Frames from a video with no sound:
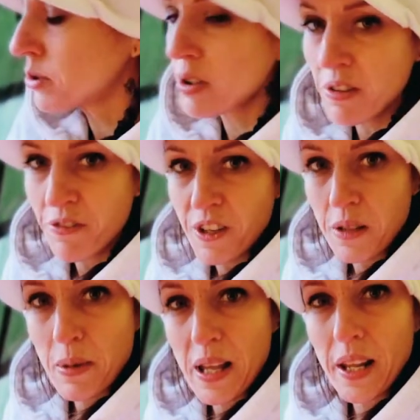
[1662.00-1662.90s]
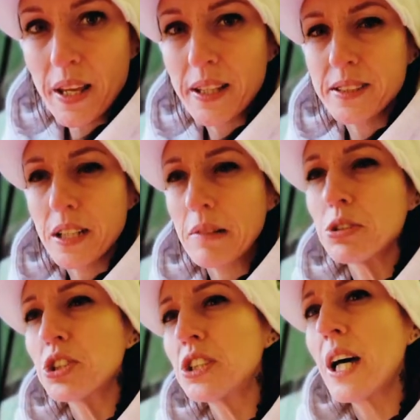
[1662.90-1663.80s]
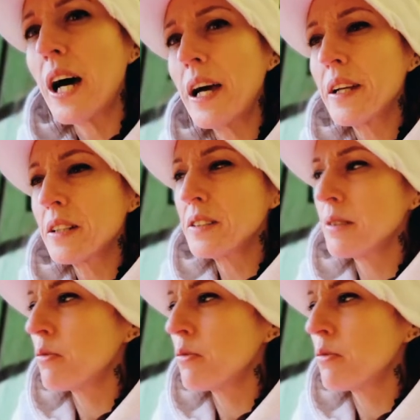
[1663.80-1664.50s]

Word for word: really feel my legs and i was tired and